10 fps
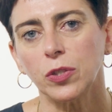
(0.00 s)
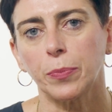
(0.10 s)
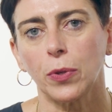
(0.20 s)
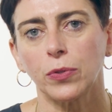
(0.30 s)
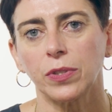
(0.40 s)

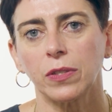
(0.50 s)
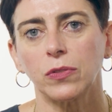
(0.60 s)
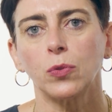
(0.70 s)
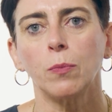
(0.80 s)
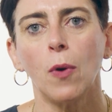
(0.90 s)
process
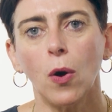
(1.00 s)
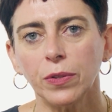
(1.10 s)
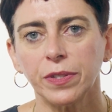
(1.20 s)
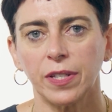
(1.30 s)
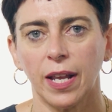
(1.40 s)
to
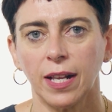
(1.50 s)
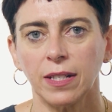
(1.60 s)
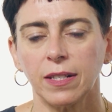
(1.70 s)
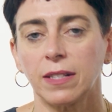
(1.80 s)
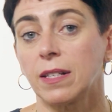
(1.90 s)
mold
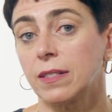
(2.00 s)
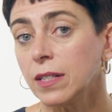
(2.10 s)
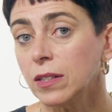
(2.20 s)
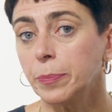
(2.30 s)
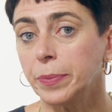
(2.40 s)
sails as a
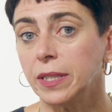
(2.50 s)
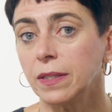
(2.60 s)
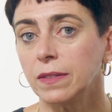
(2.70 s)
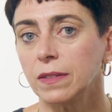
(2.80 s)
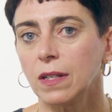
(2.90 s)
single
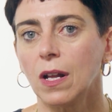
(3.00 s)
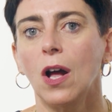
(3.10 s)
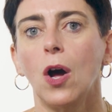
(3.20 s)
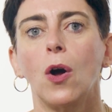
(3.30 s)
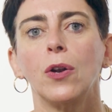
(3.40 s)
piece,
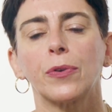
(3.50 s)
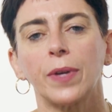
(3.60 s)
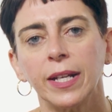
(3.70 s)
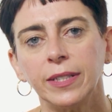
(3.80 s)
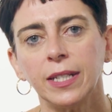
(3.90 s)

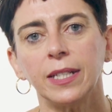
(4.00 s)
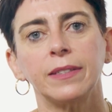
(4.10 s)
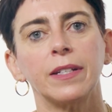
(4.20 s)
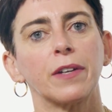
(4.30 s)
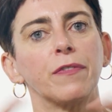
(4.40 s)
already in
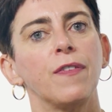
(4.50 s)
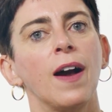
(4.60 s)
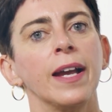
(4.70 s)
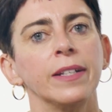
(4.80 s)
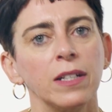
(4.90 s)
their
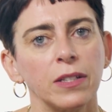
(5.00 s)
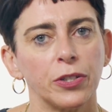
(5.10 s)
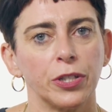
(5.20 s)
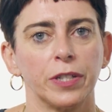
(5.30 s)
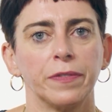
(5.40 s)
final
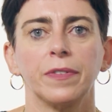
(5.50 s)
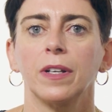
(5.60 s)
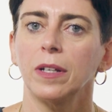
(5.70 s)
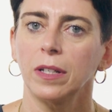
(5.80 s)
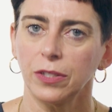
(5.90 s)
curved
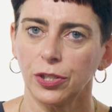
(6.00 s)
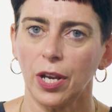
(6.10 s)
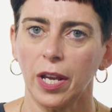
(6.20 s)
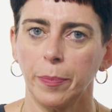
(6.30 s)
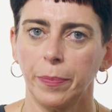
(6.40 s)

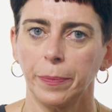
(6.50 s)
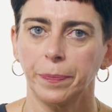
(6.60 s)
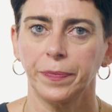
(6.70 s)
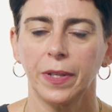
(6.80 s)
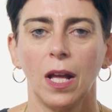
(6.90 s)
shape.
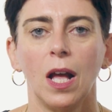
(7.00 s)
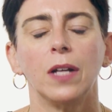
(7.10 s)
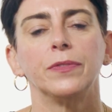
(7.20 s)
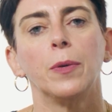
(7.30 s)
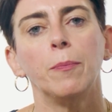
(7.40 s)

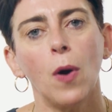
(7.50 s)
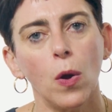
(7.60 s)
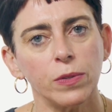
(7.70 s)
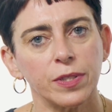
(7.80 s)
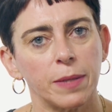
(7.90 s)
The
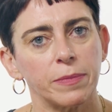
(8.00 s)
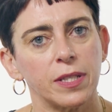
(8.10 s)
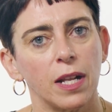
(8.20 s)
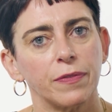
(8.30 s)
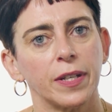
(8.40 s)
molds
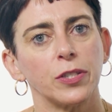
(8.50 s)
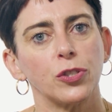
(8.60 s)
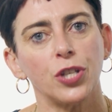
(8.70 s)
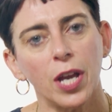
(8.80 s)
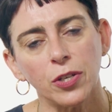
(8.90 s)
themselves can
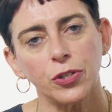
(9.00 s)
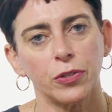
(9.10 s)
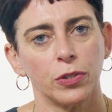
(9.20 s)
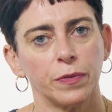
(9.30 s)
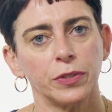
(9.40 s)
change
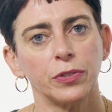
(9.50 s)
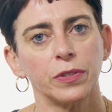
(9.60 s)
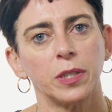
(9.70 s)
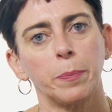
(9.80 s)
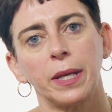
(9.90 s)
curvature
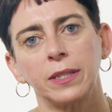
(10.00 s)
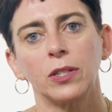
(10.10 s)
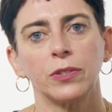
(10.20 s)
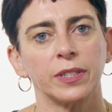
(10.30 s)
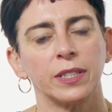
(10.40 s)

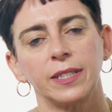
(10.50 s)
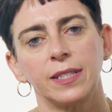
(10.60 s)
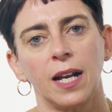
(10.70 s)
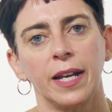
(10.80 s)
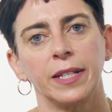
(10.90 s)
depending on the
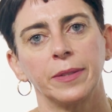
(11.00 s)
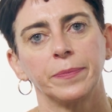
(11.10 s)
design.